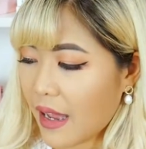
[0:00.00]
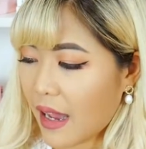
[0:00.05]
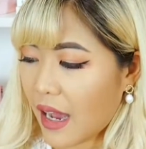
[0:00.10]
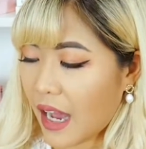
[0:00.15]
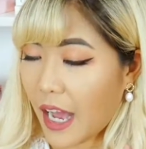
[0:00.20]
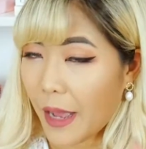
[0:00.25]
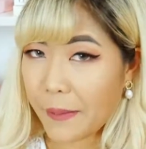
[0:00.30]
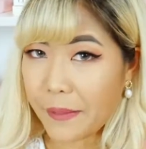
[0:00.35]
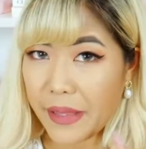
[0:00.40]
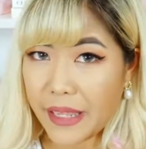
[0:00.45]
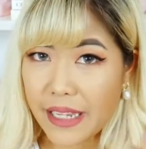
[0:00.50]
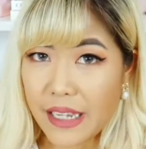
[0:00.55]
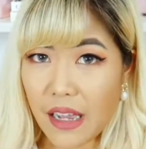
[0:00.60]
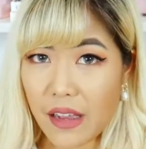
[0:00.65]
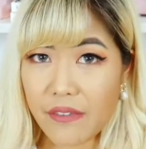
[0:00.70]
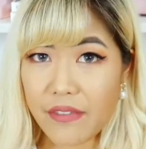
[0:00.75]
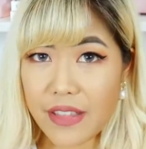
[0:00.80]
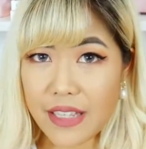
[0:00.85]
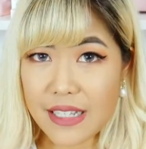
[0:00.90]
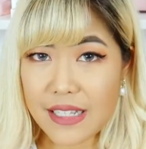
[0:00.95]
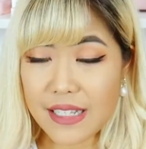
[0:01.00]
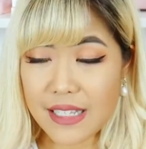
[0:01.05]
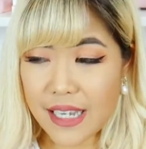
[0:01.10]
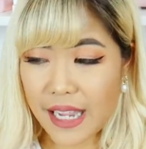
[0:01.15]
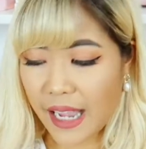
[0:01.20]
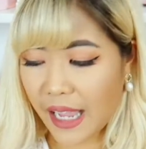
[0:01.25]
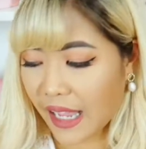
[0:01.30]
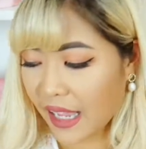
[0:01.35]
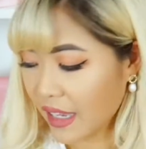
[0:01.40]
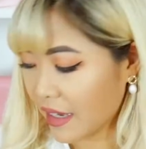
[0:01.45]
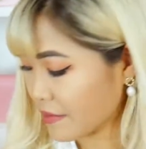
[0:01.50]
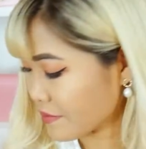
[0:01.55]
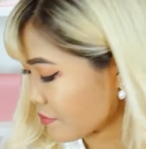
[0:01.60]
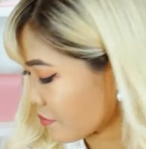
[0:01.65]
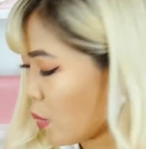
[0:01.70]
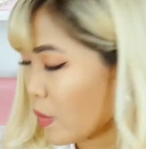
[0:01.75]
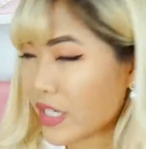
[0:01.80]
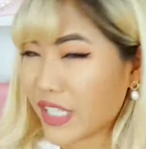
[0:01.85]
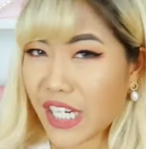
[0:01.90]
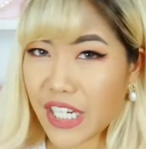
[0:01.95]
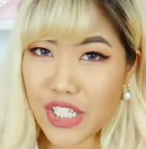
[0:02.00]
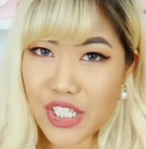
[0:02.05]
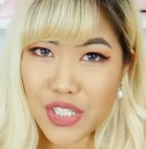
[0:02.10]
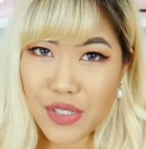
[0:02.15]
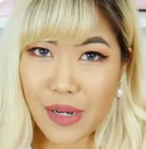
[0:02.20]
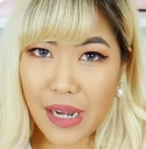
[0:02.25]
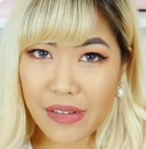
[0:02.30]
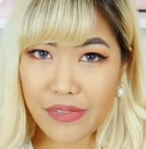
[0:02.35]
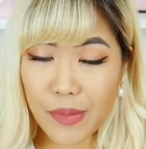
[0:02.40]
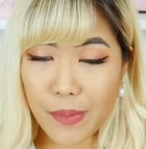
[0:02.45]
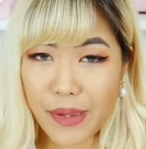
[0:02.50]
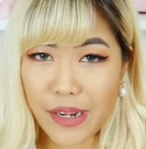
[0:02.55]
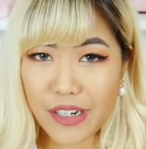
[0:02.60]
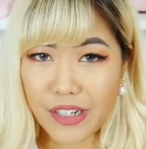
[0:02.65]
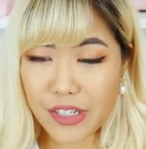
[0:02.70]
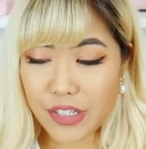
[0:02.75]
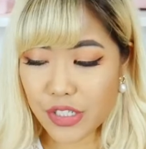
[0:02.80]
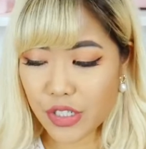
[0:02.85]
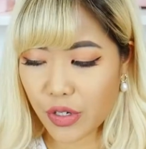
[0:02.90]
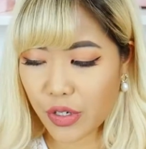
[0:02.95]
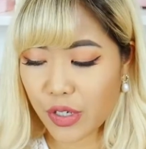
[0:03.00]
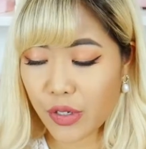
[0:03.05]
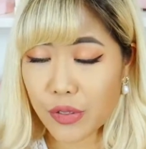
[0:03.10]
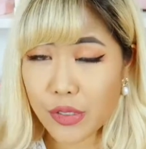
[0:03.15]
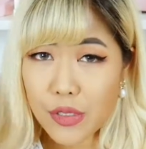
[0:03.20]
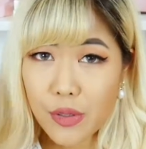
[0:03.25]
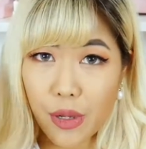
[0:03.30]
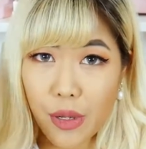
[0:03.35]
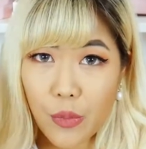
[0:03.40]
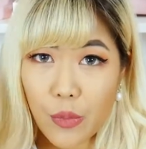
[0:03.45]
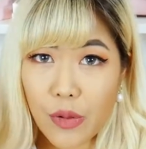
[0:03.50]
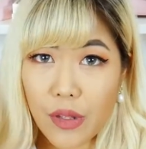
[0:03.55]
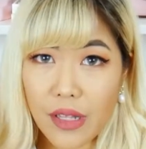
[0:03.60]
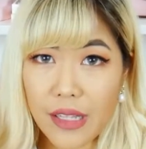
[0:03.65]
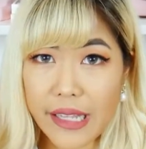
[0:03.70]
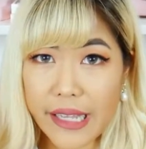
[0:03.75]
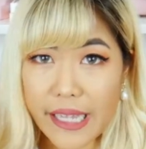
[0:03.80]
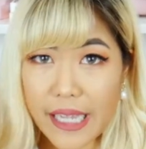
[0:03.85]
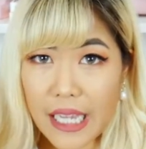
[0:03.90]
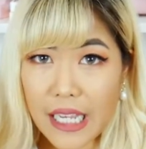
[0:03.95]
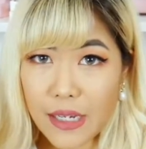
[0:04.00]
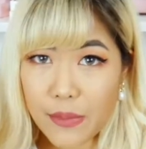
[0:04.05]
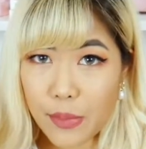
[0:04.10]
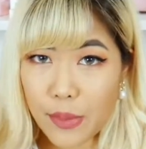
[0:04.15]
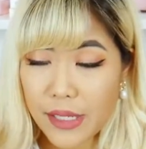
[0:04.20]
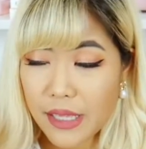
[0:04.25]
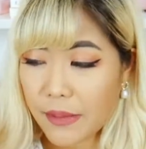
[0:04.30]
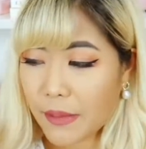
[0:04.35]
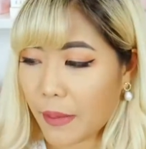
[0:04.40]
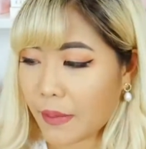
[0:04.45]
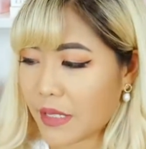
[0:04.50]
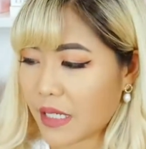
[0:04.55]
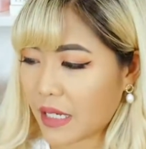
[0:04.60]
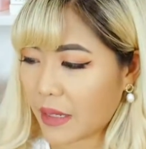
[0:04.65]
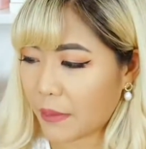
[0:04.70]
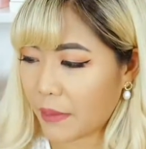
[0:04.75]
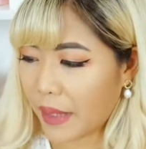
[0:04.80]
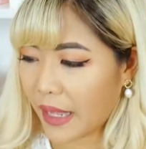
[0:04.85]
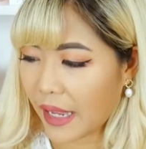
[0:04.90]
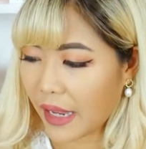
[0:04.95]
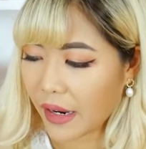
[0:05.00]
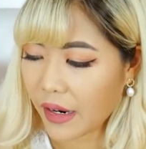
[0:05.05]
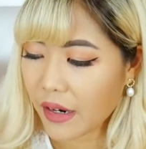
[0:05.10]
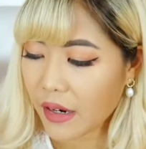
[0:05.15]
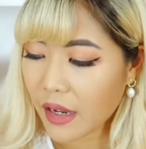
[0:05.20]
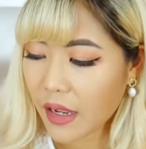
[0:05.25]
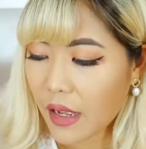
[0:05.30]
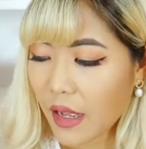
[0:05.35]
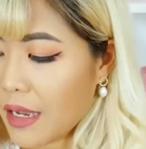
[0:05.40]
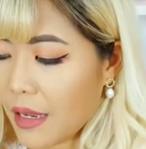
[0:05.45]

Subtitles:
like of this day, which I do have a pair to show you, so I will like kind of bring them up to compare.